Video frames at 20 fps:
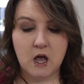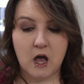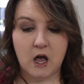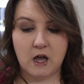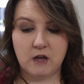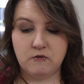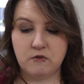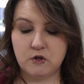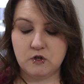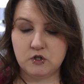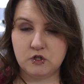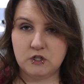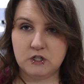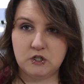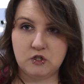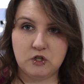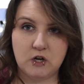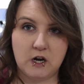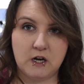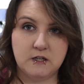I've usually
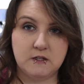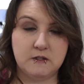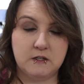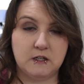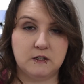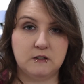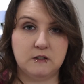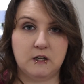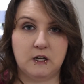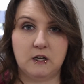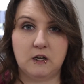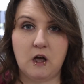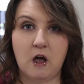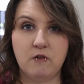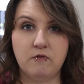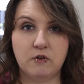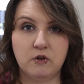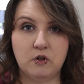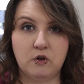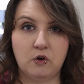tried to stick to like
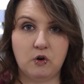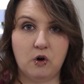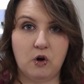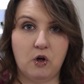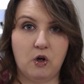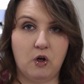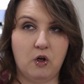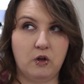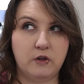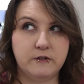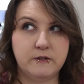CoverGirl,